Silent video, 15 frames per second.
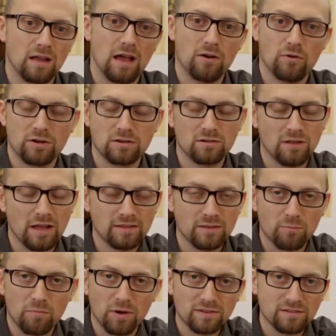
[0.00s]
how do I light
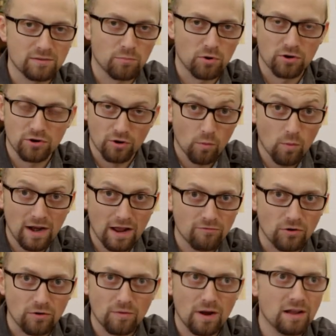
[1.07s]
the Bunsen burner or
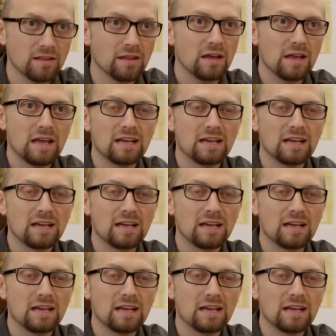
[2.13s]
whatever, right?